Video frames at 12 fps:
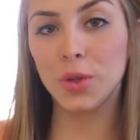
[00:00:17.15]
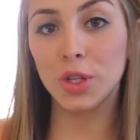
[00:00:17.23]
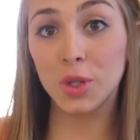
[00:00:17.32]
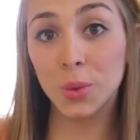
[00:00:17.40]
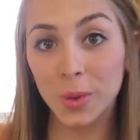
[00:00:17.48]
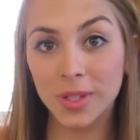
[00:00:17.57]
the
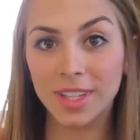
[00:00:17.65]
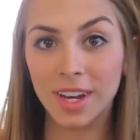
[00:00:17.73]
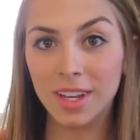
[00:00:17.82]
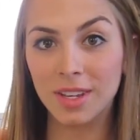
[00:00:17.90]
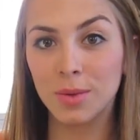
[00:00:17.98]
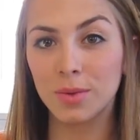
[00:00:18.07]
tools that
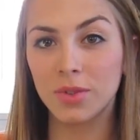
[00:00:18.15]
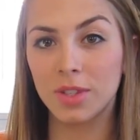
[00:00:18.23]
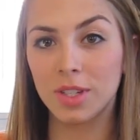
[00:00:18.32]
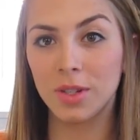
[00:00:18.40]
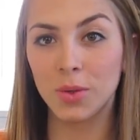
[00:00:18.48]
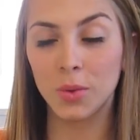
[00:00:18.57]
I use
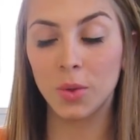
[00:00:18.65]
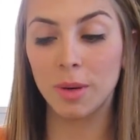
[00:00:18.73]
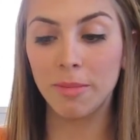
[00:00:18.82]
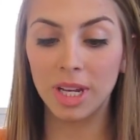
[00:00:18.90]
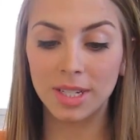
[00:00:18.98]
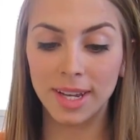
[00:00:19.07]
to
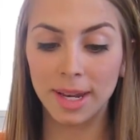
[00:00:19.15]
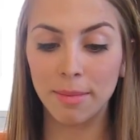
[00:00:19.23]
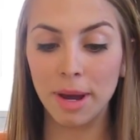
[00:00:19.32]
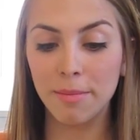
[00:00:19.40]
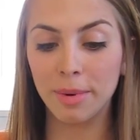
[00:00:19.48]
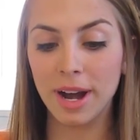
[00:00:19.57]
maintain
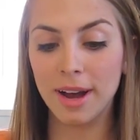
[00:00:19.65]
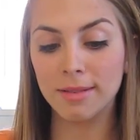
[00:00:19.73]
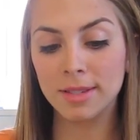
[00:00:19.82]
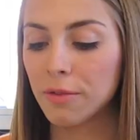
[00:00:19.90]
my brows.